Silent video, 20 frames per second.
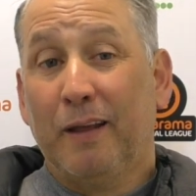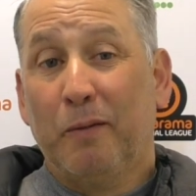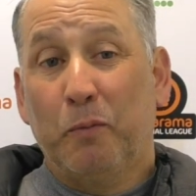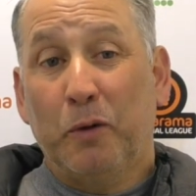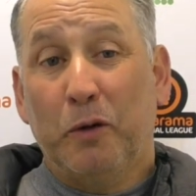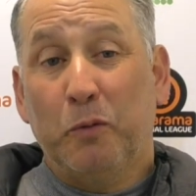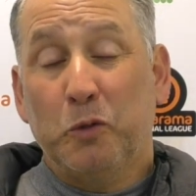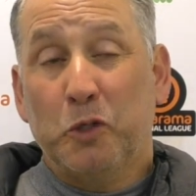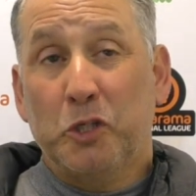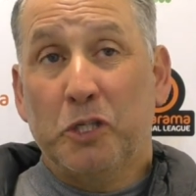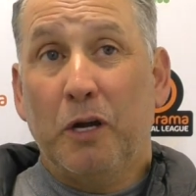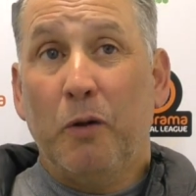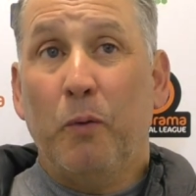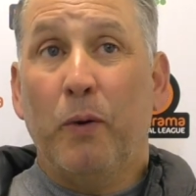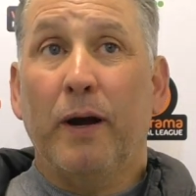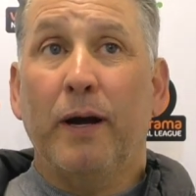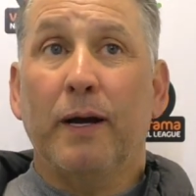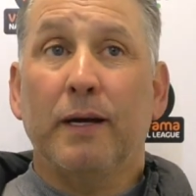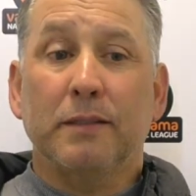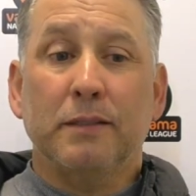But it was so
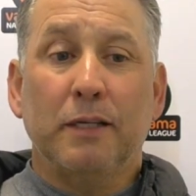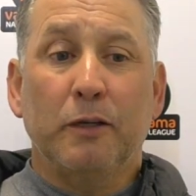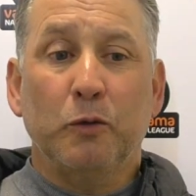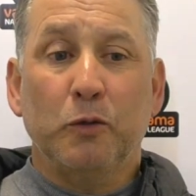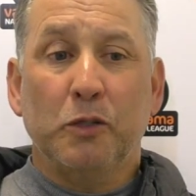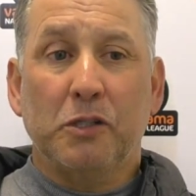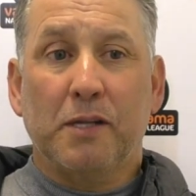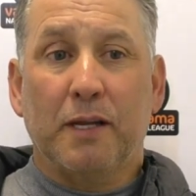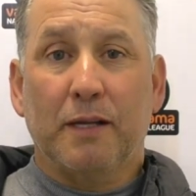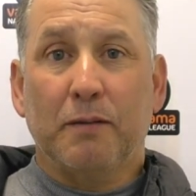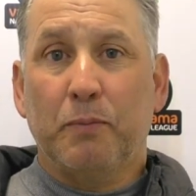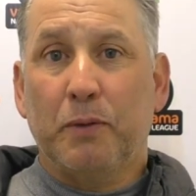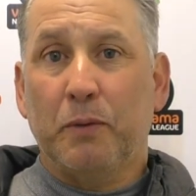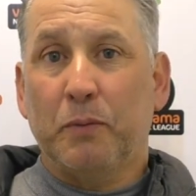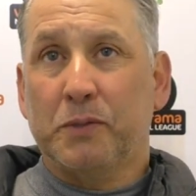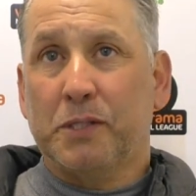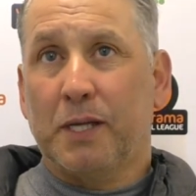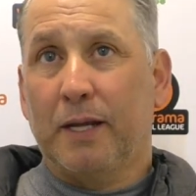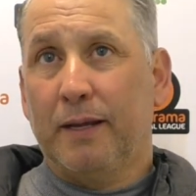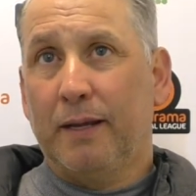hard. I understand
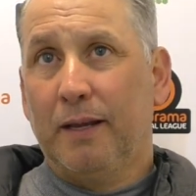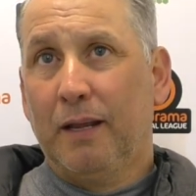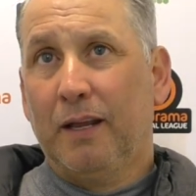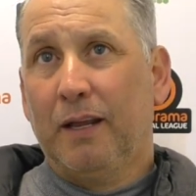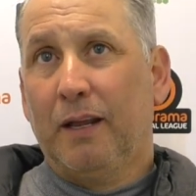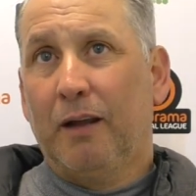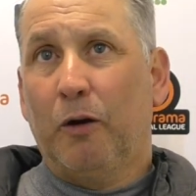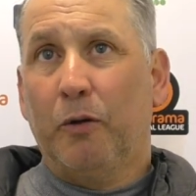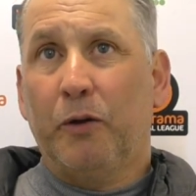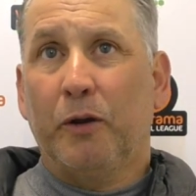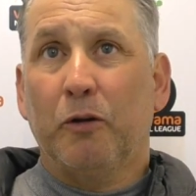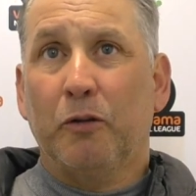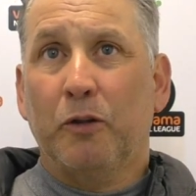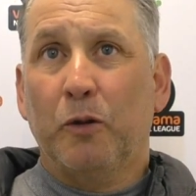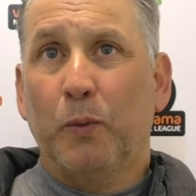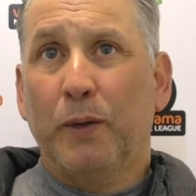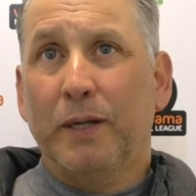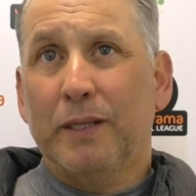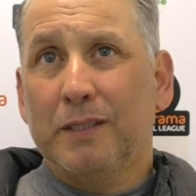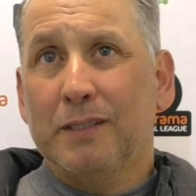people say, "Oh, you got
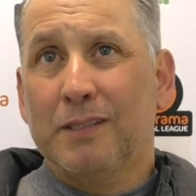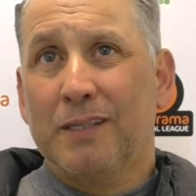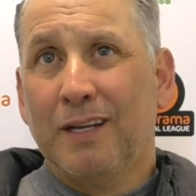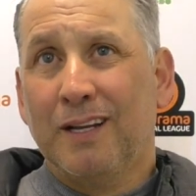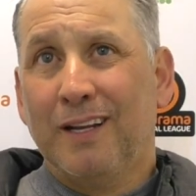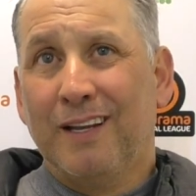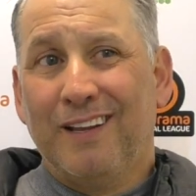the wind."